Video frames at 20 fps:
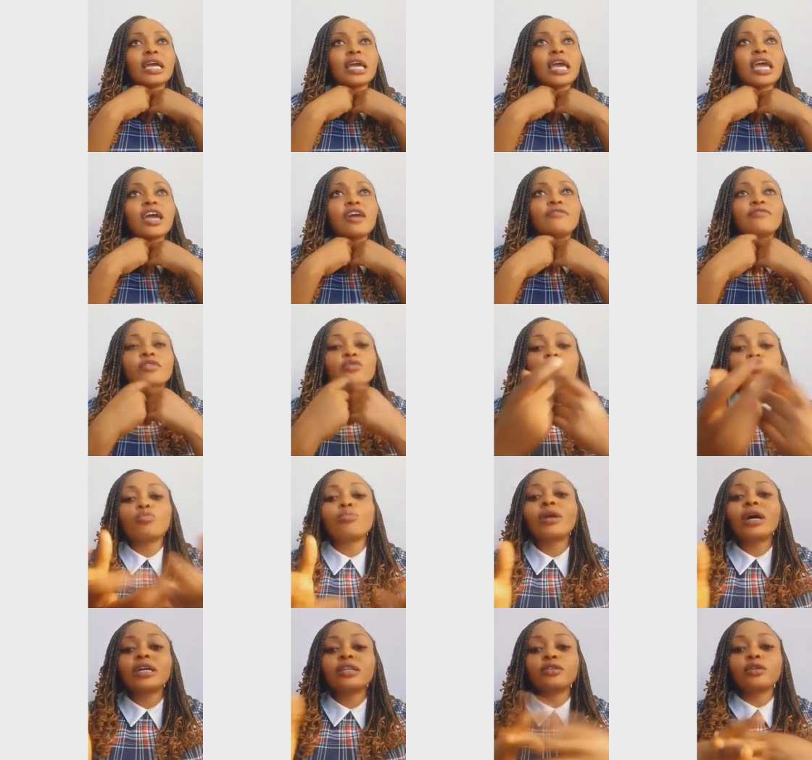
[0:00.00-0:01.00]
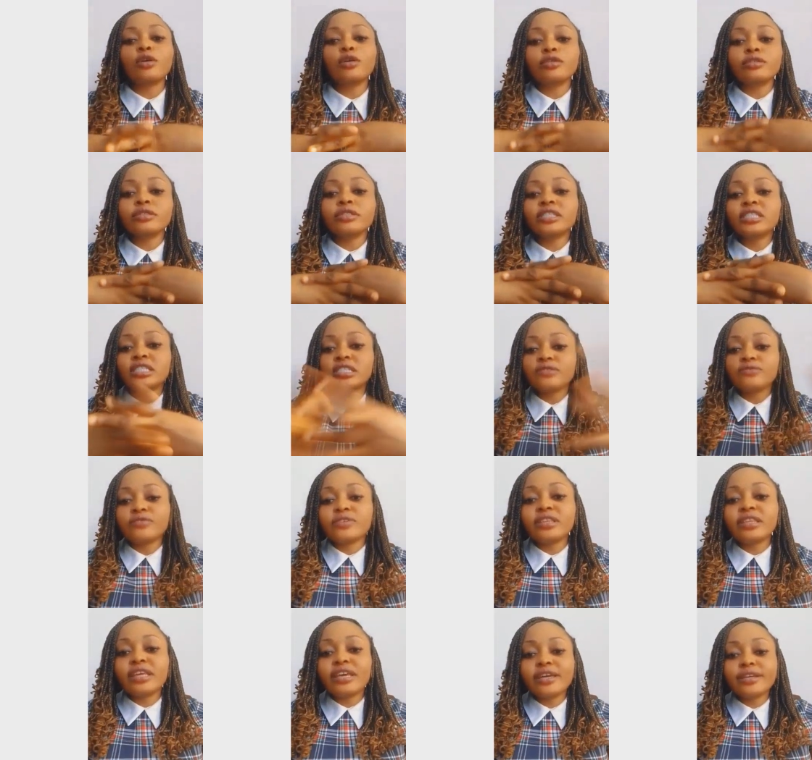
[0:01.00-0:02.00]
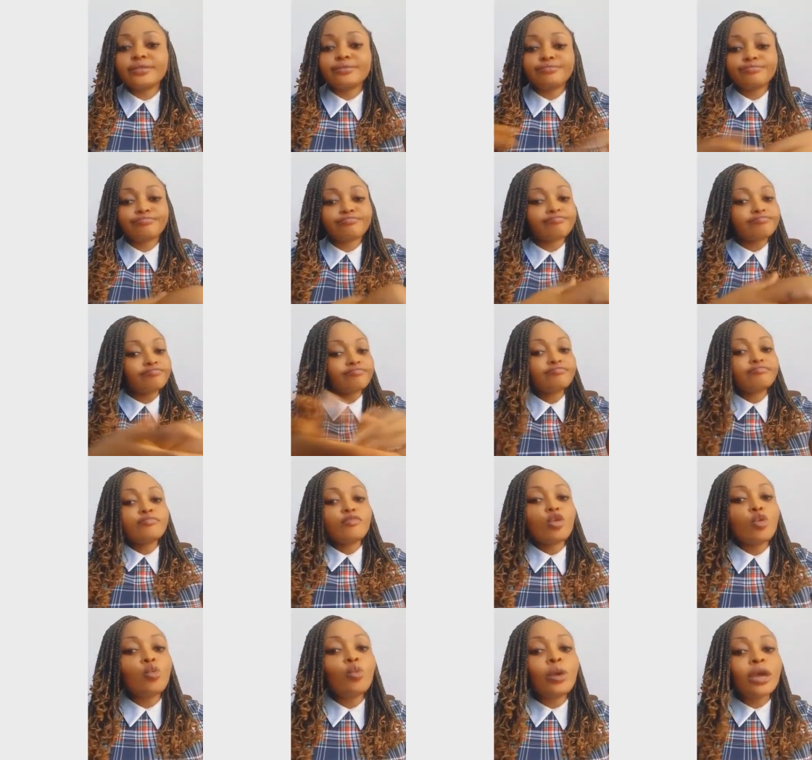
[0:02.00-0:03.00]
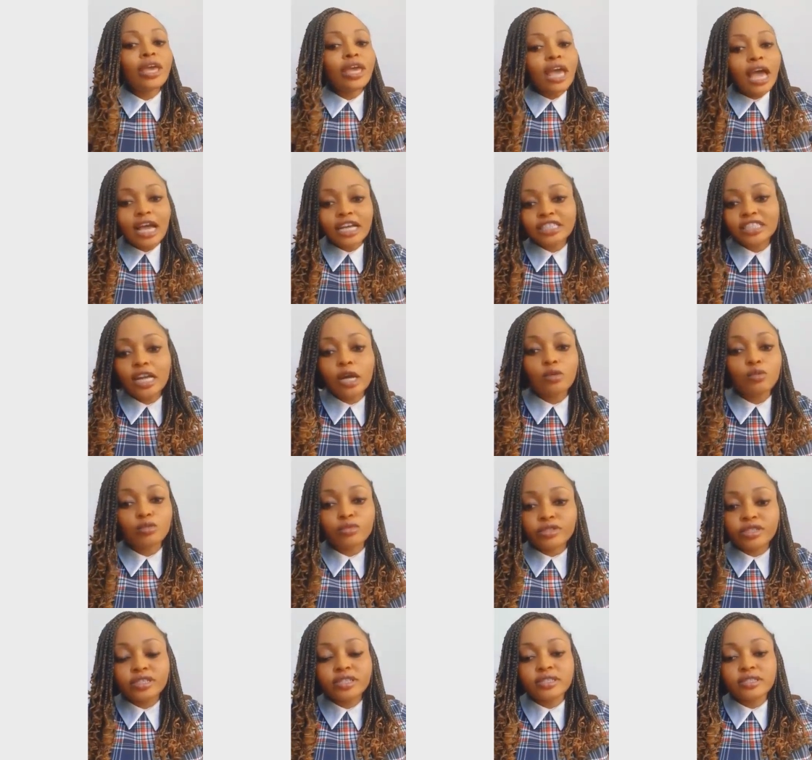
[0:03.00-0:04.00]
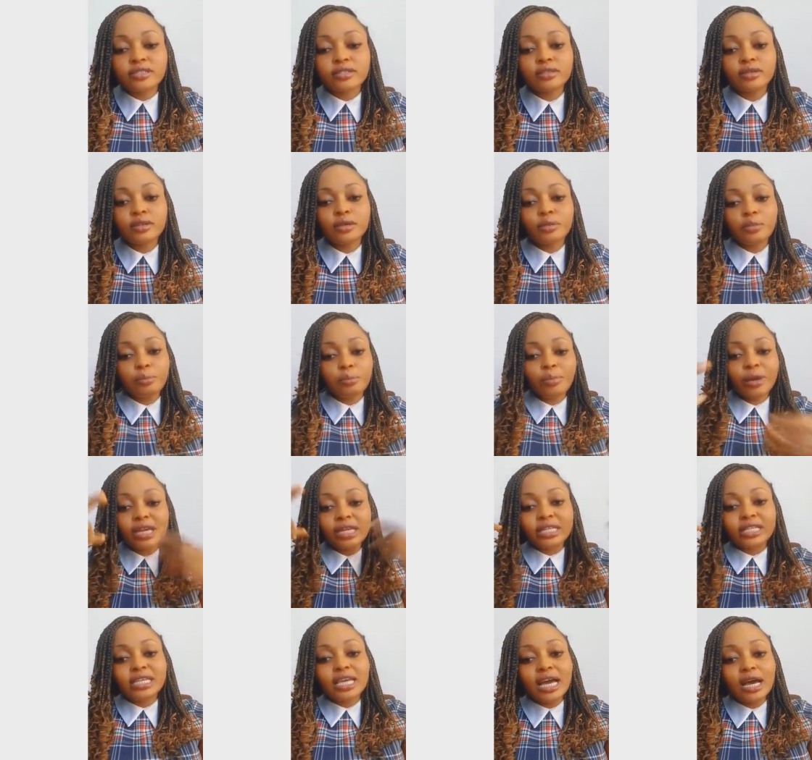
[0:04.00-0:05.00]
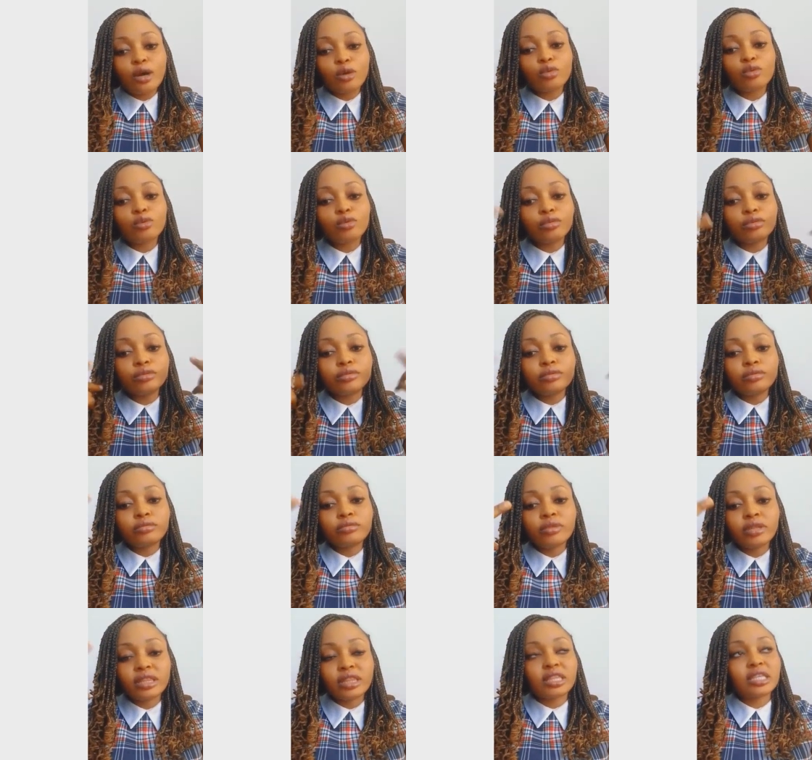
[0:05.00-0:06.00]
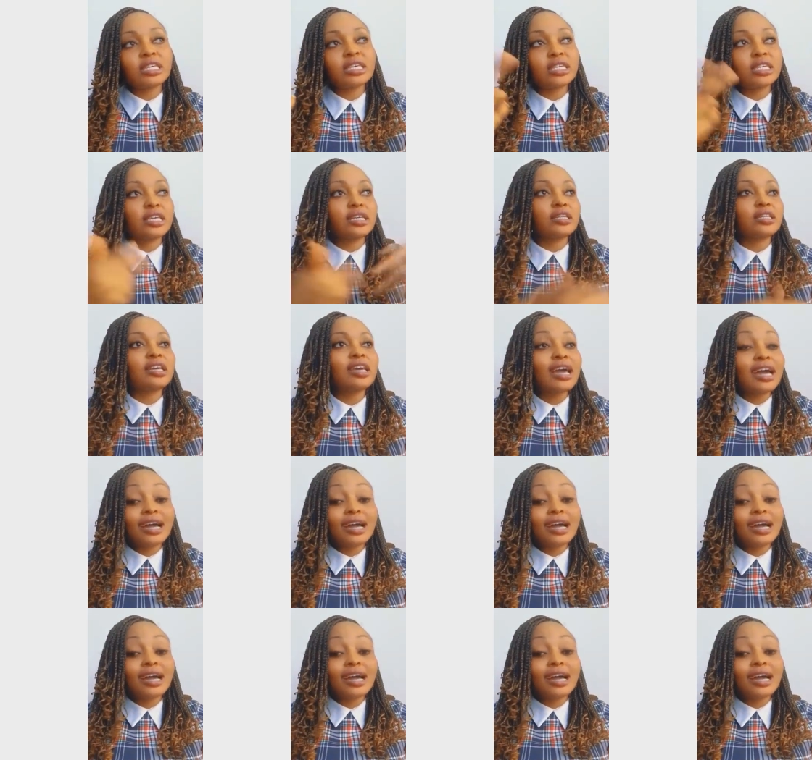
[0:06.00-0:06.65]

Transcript: every woman on TV then were ashawus by their own thinking.